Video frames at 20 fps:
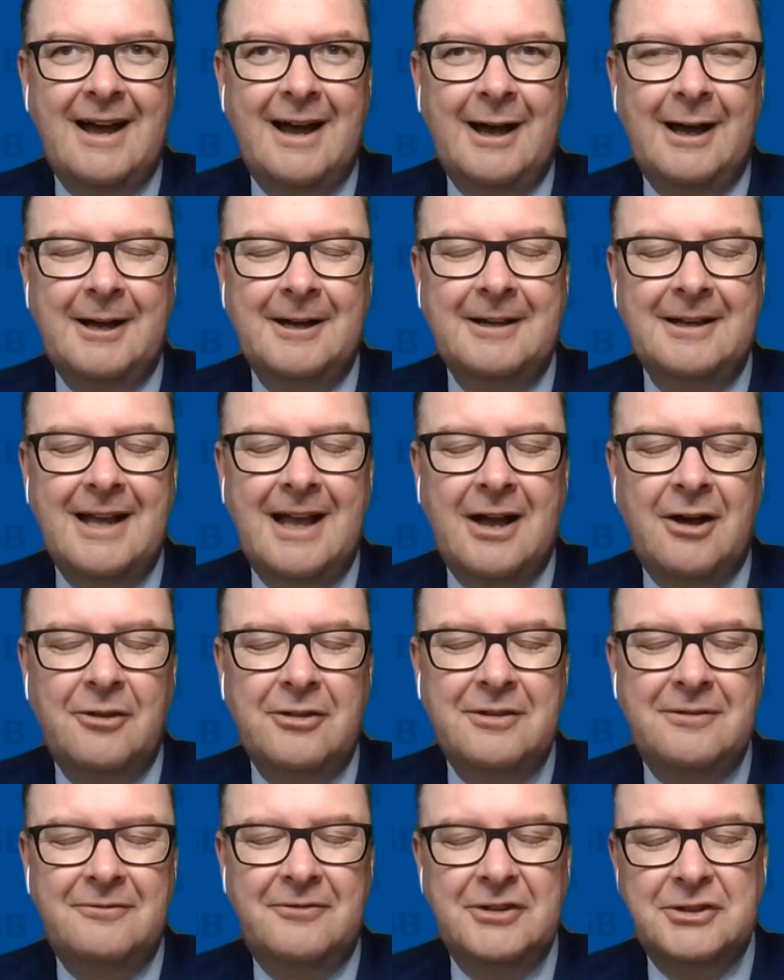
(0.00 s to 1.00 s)
uh
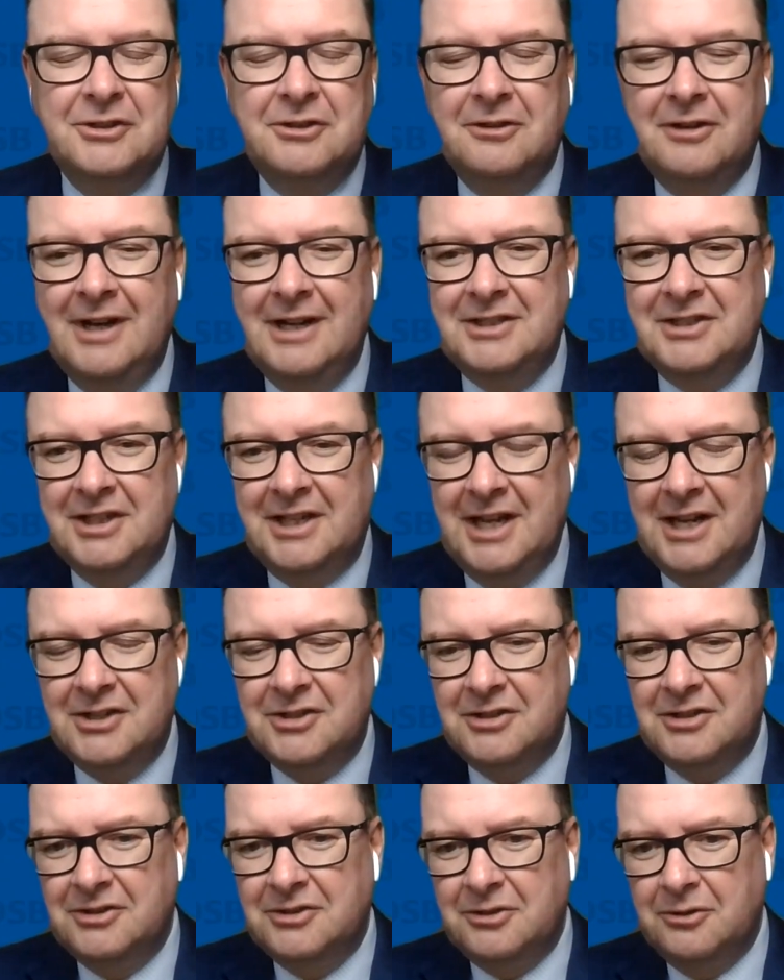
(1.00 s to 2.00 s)
Health and Physical
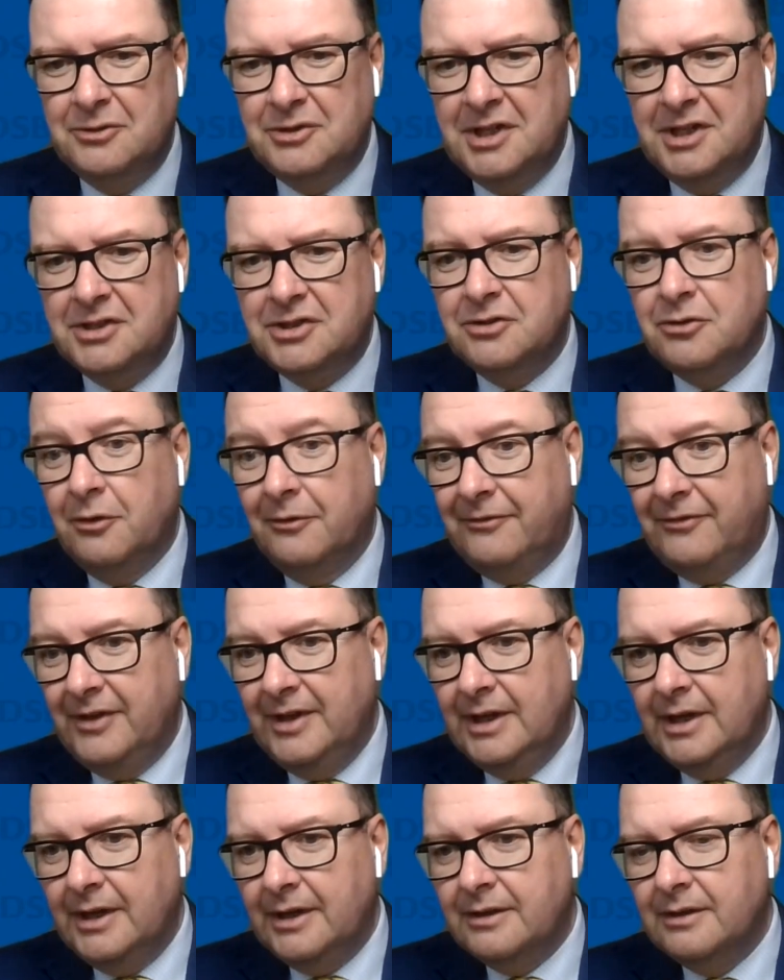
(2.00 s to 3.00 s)
Education Association,
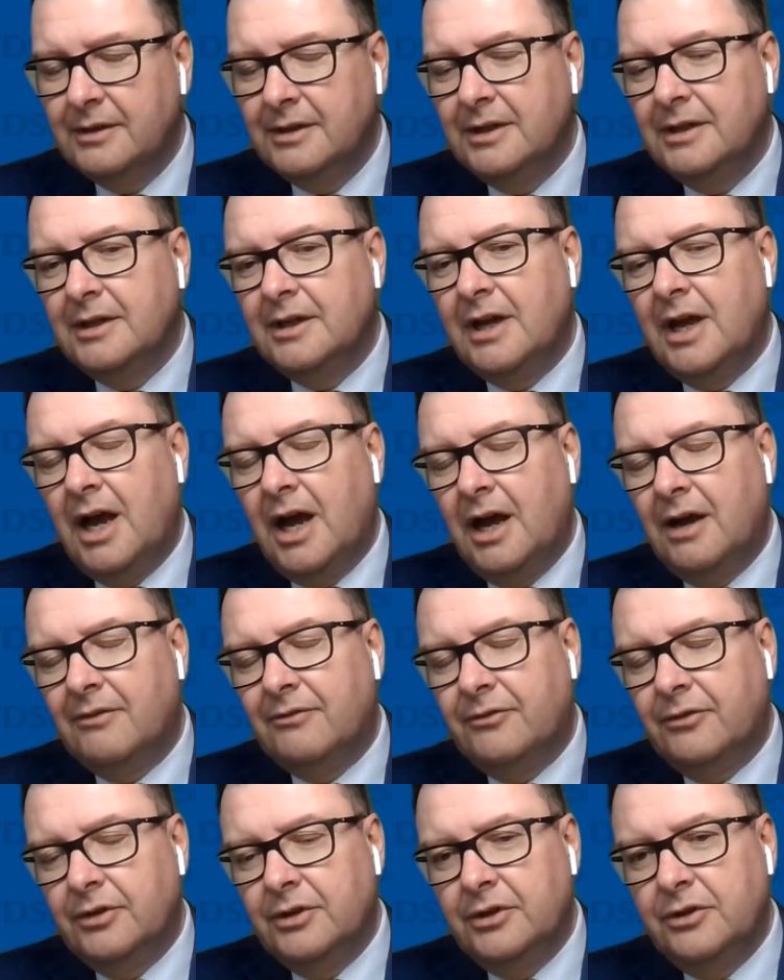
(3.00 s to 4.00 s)
OFIA,
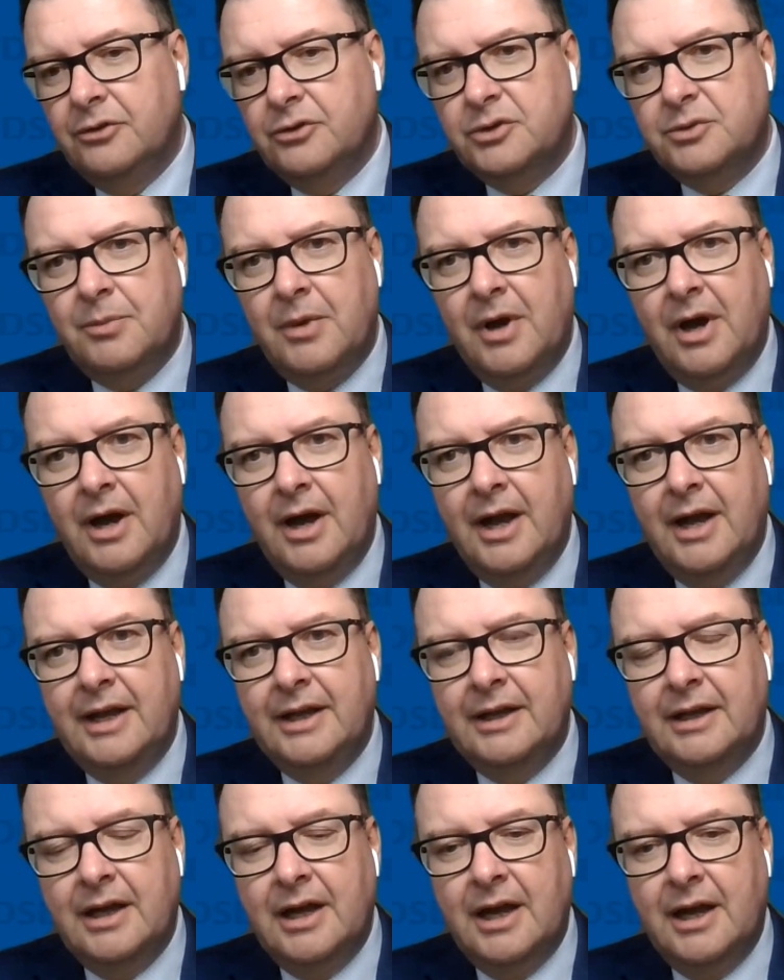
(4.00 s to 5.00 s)
uh, for use
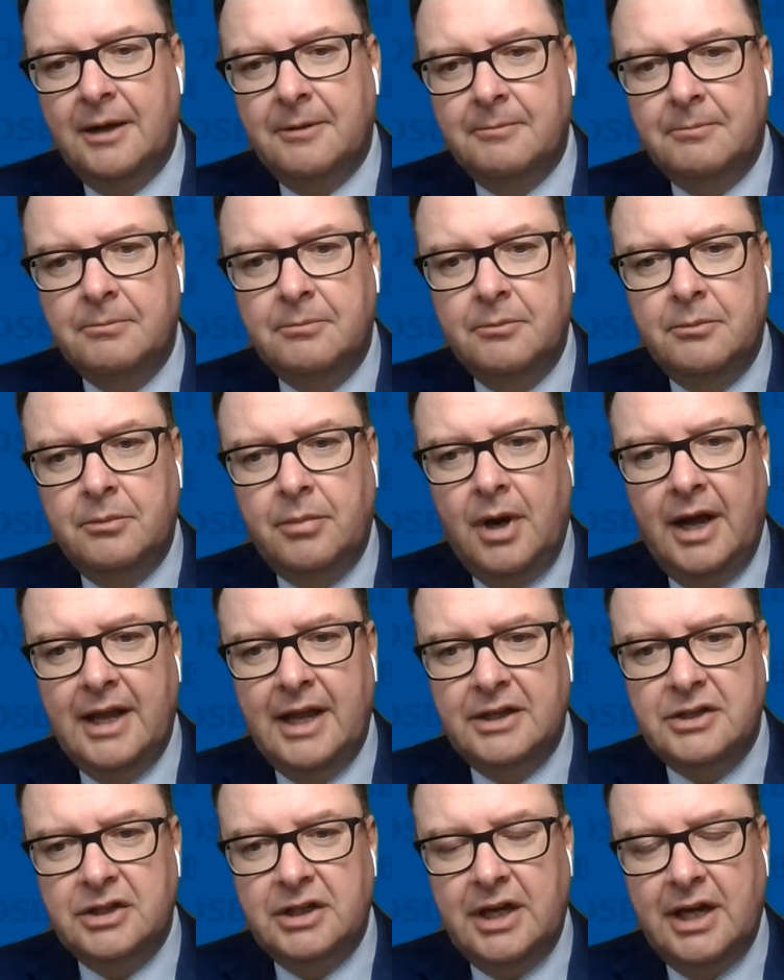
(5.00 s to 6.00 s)
by um,
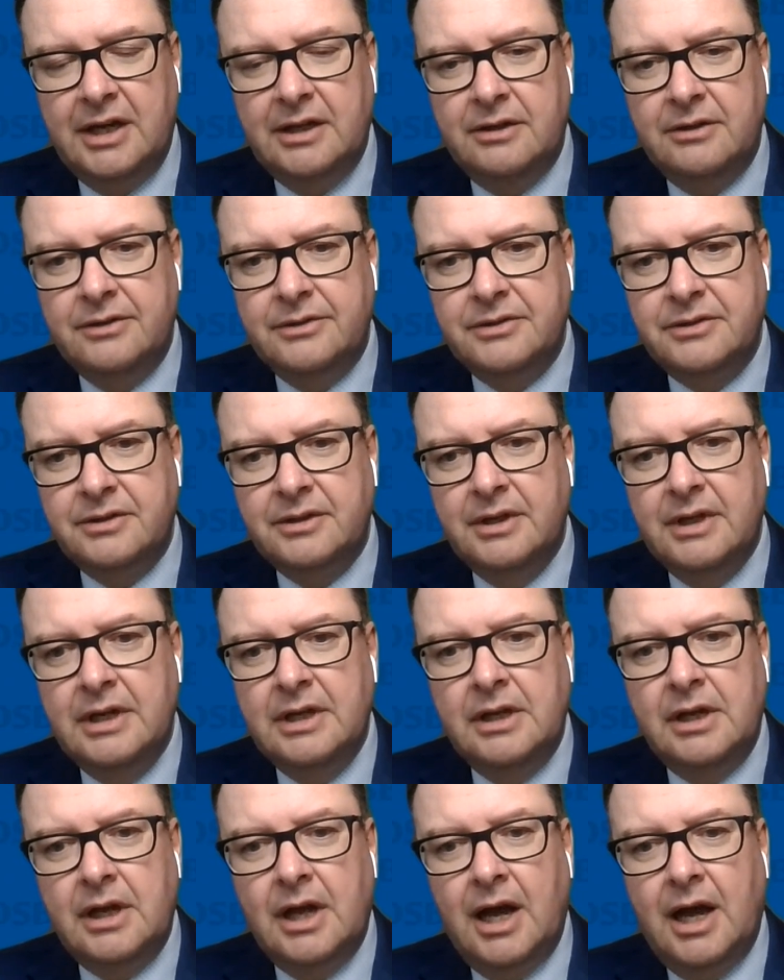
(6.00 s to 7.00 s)
by educators.
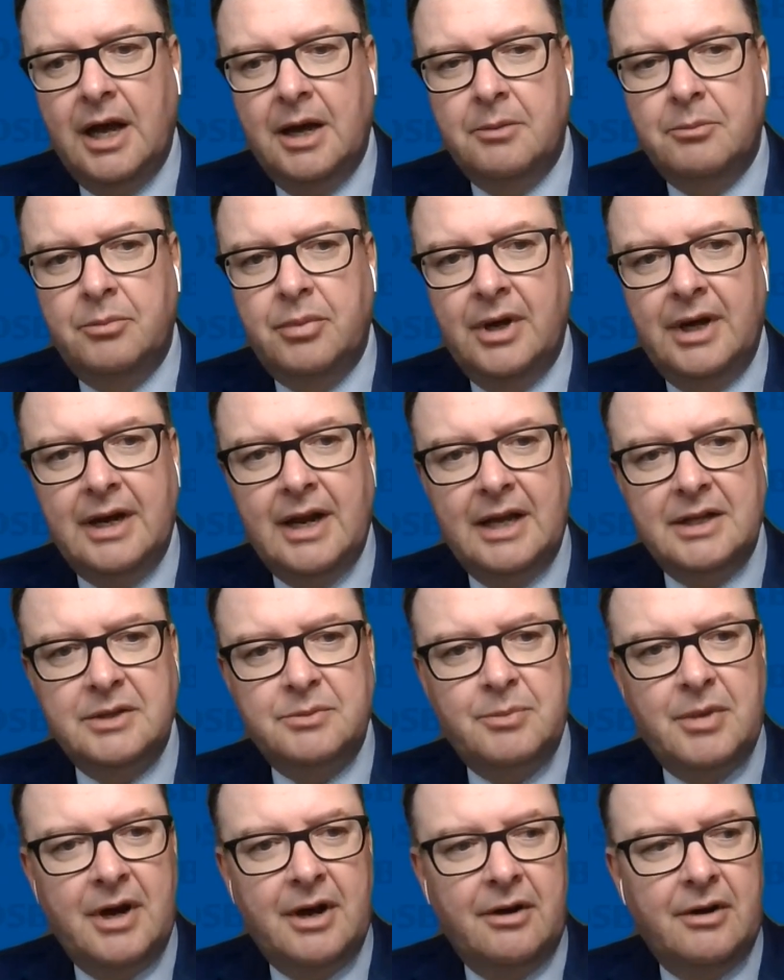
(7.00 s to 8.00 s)
Uh, but
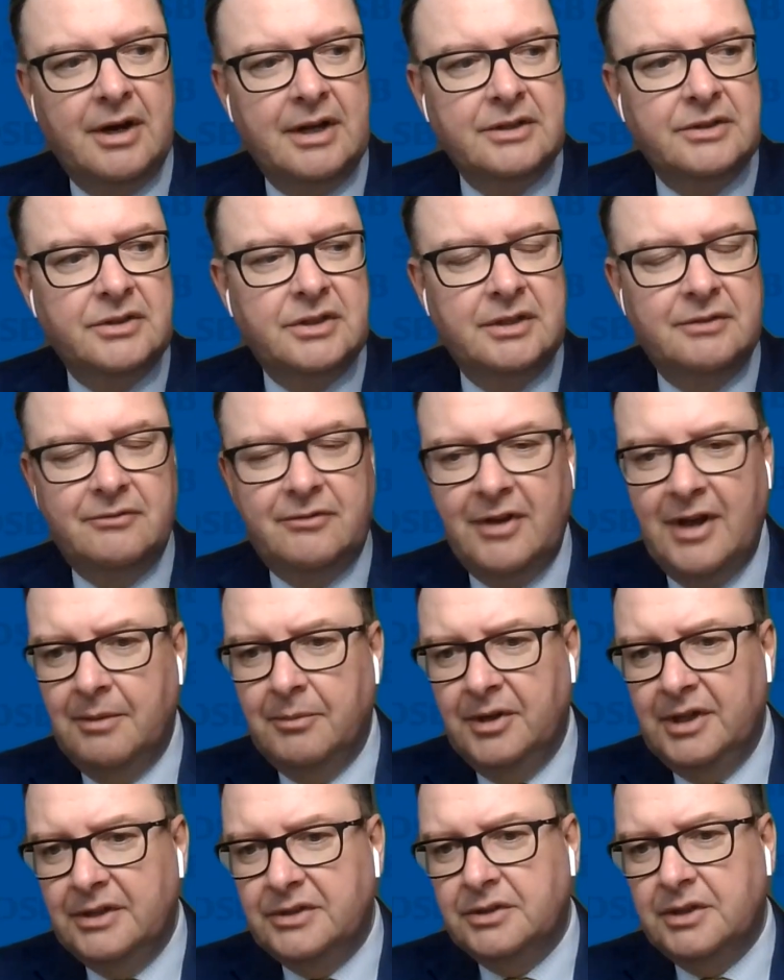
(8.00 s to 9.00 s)
as parents and
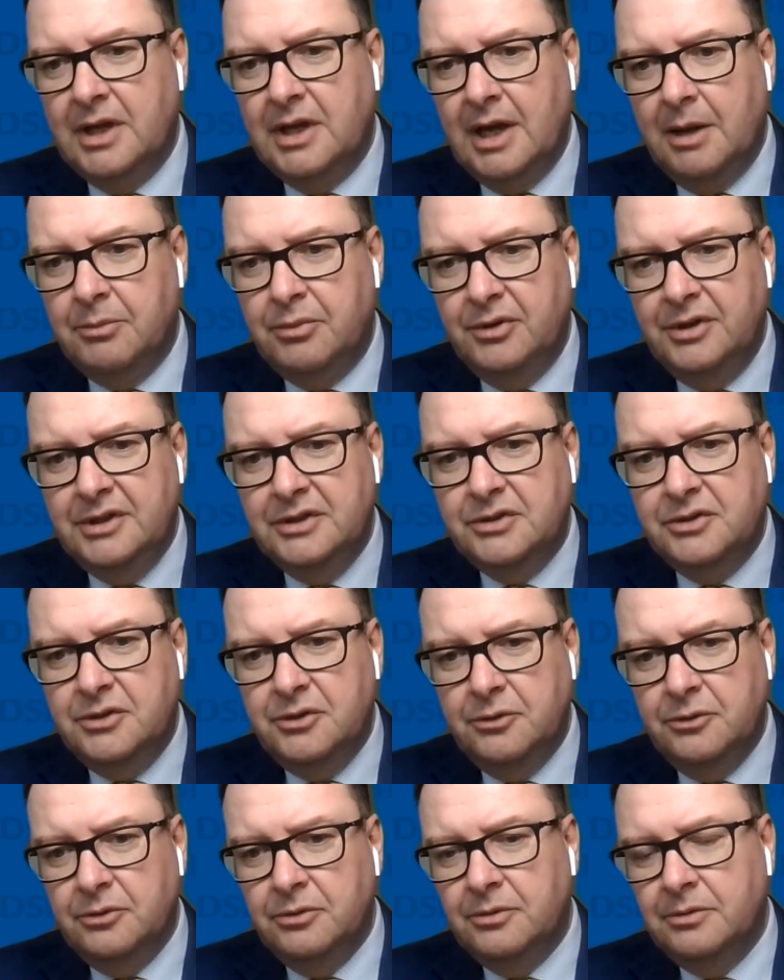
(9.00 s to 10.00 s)
families, please
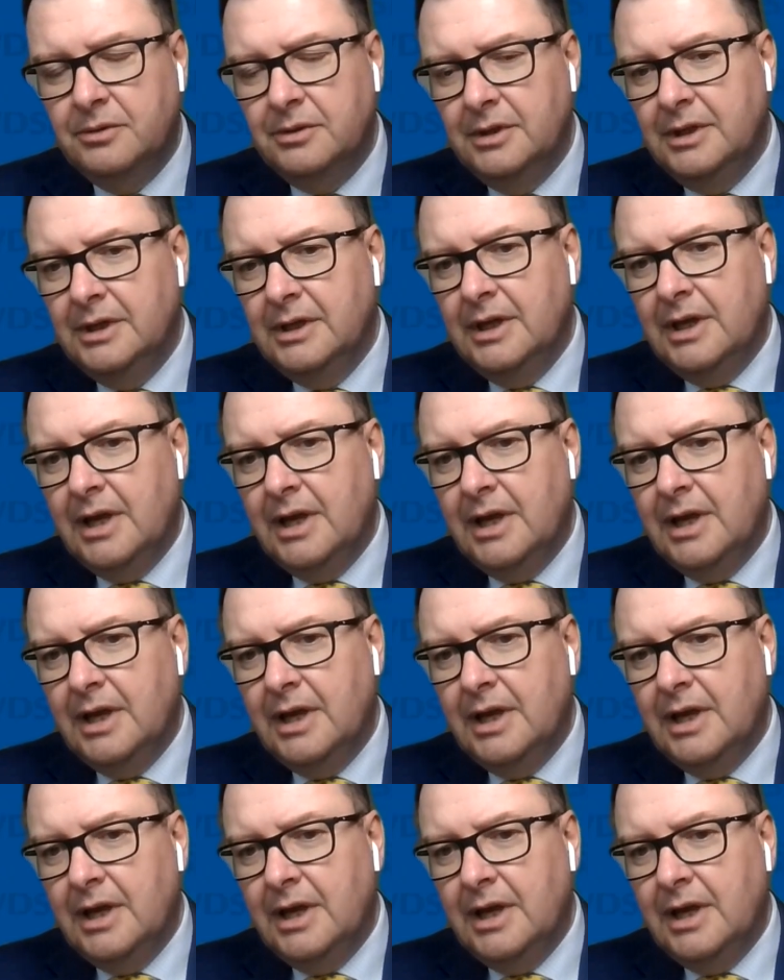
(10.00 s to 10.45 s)
do